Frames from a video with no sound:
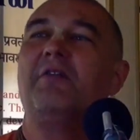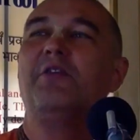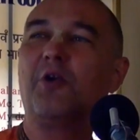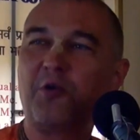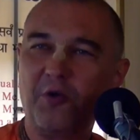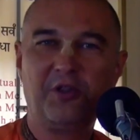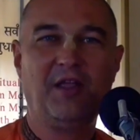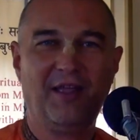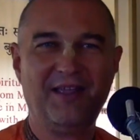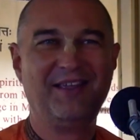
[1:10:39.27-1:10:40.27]
have your
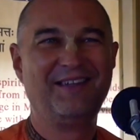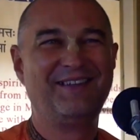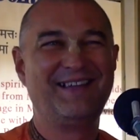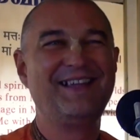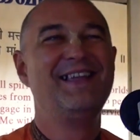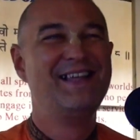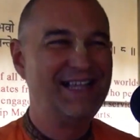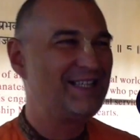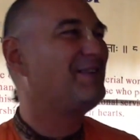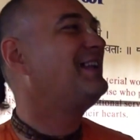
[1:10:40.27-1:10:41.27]
quota.
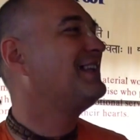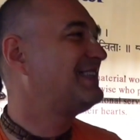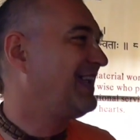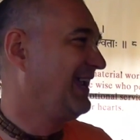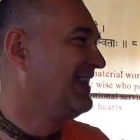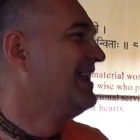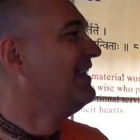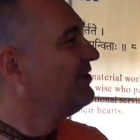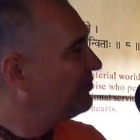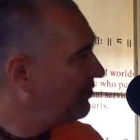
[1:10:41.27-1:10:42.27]
That's what he's saying.
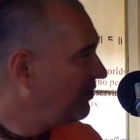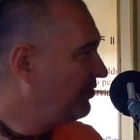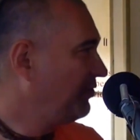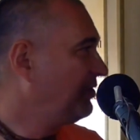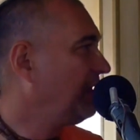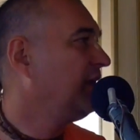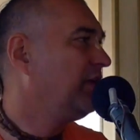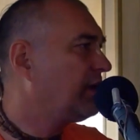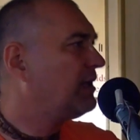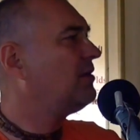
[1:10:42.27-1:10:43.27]
You do your duty,
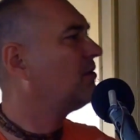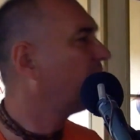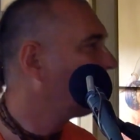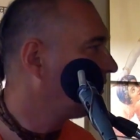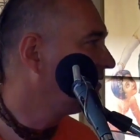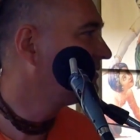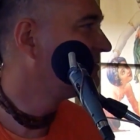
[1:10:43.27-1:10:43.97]
you get your quota.